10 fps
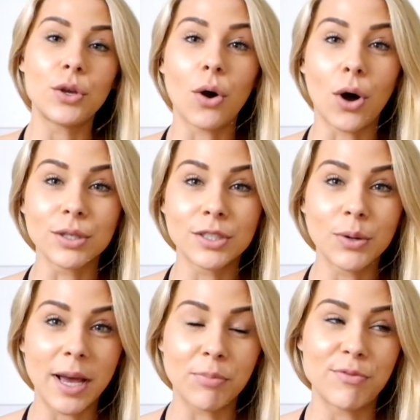You'll also
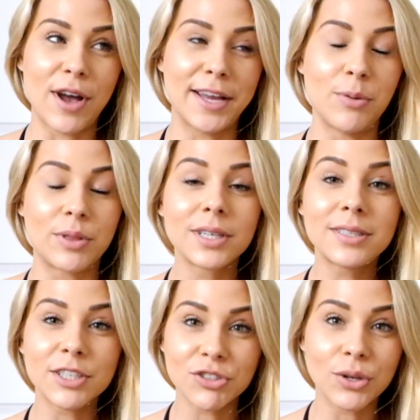get provided with
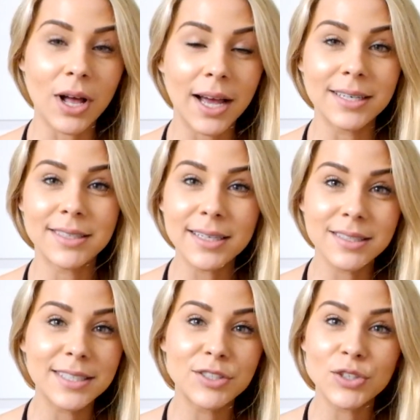additional high
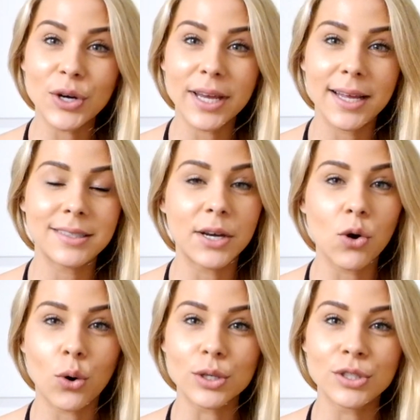intensity circuits and
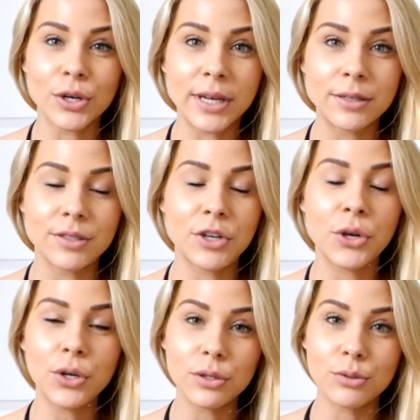core circuits to
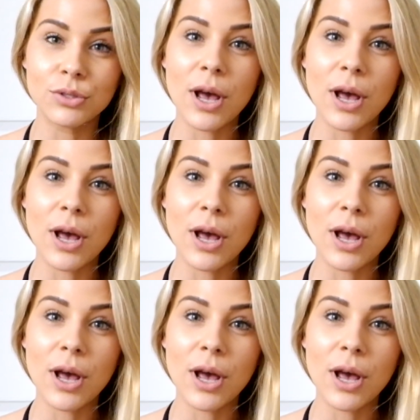use